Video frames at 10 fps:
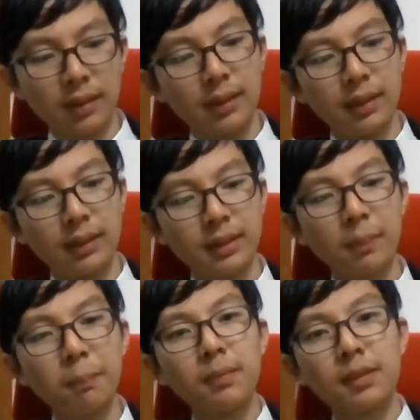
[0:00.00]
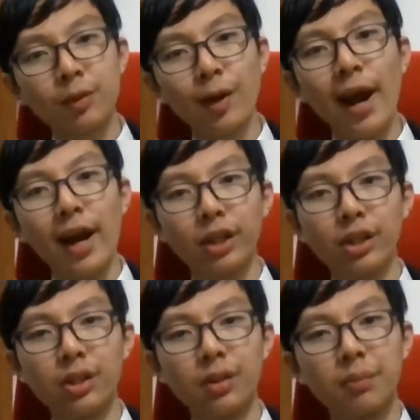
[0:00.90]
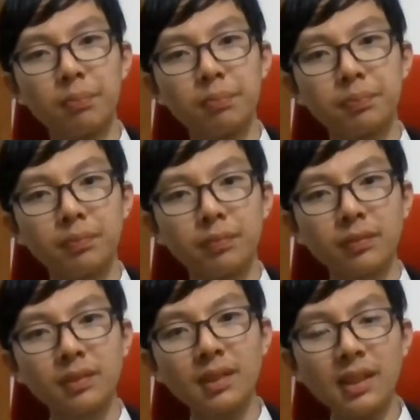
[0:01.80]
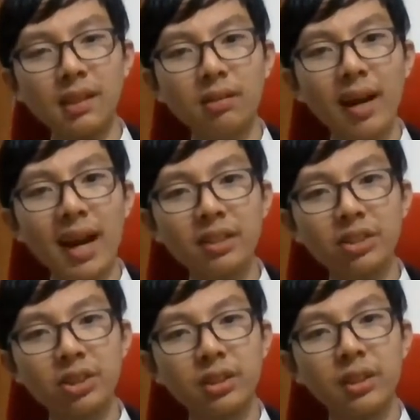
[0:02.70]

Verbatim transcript: Next up, Crash. Crash